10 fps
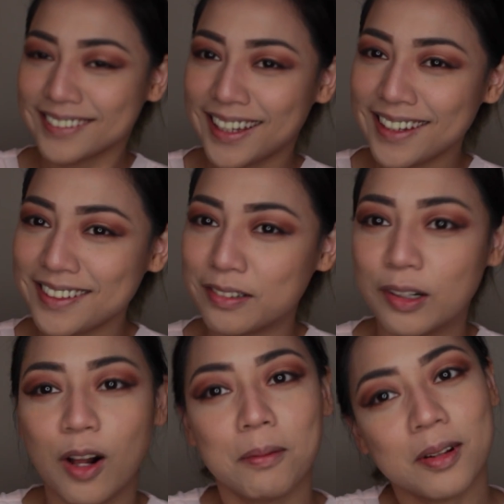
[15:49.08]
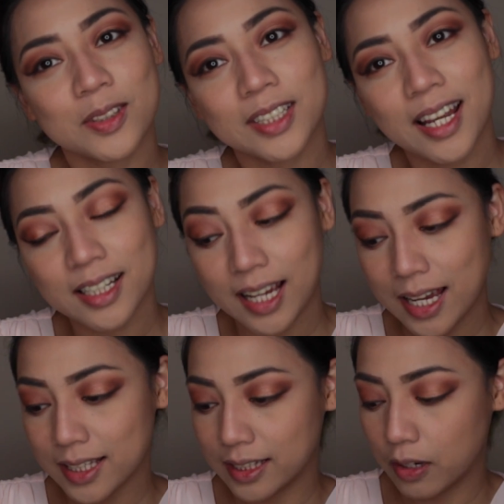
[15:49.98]
Okay, we're almost done,
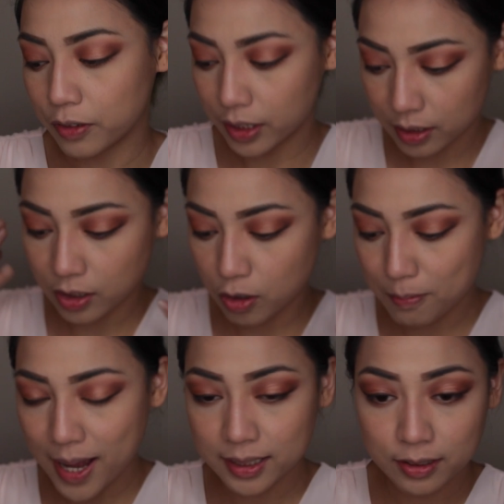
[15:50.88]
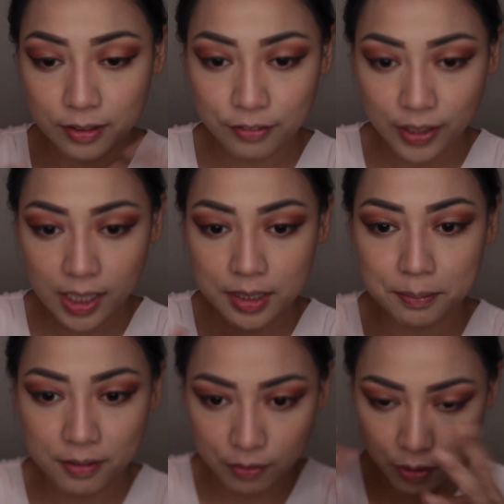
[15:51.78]
guys. Now we're gonna go back to the face
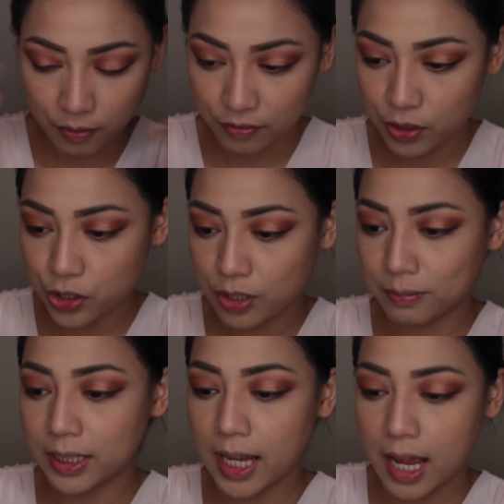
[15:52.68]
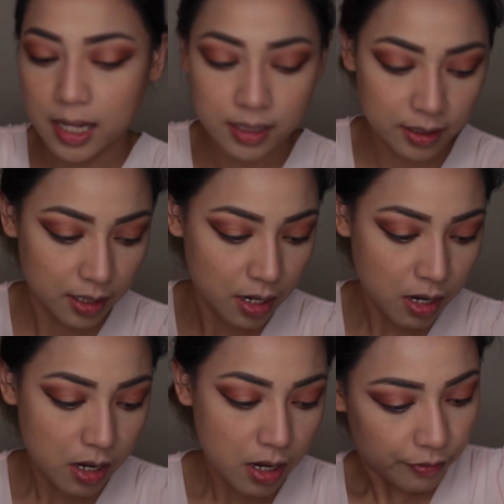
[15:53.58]
before we finish up the eyes.
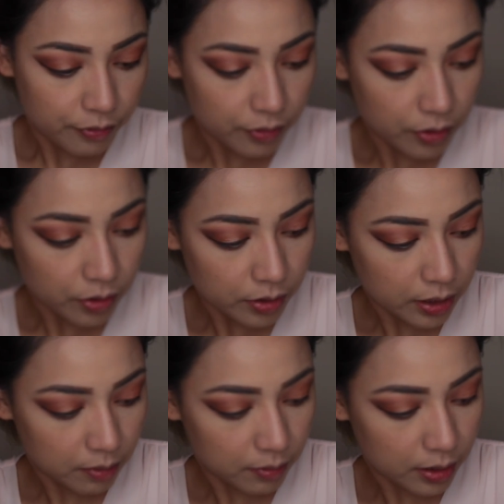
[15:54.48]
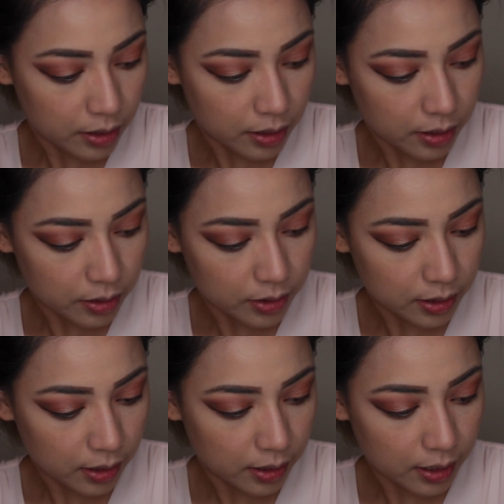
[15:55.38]
First, I'm gonna
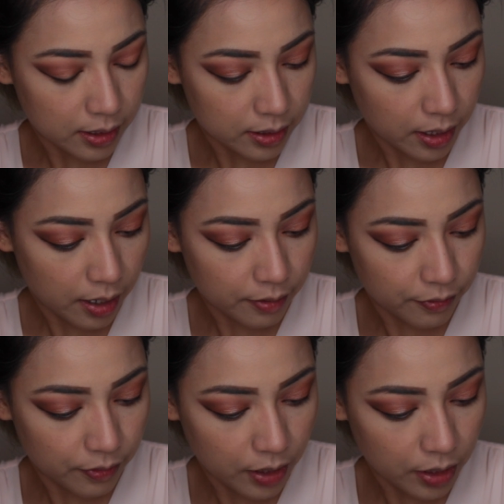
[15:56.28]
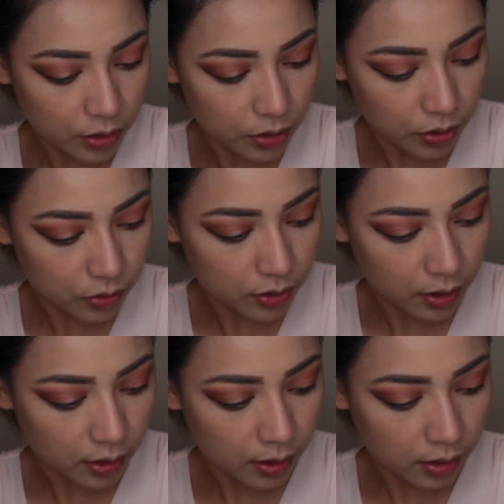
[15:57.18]
set the entire face
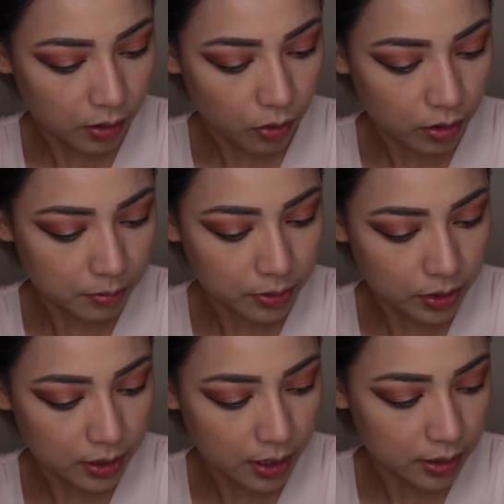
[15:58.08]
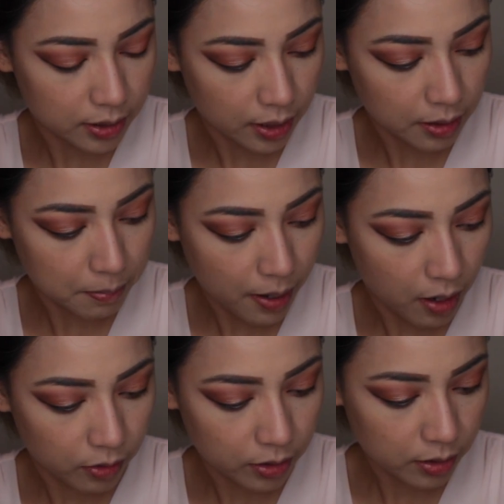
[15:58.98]
using the Laura Mercier setting
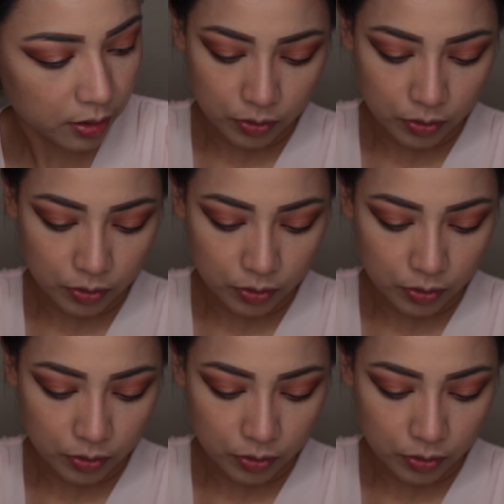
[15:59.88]
powder.